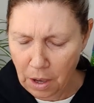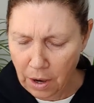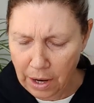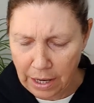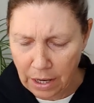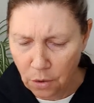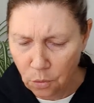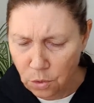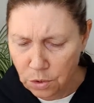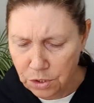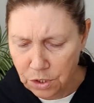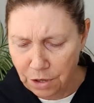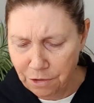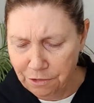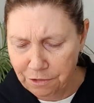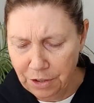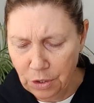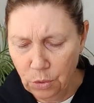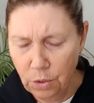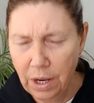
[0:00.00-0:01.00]
I also
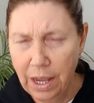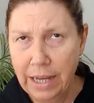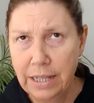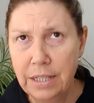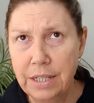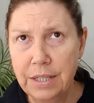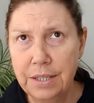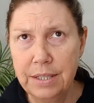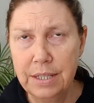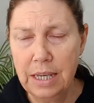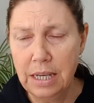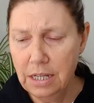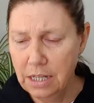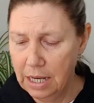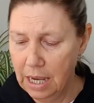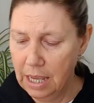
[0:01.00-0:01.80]
feel like deceit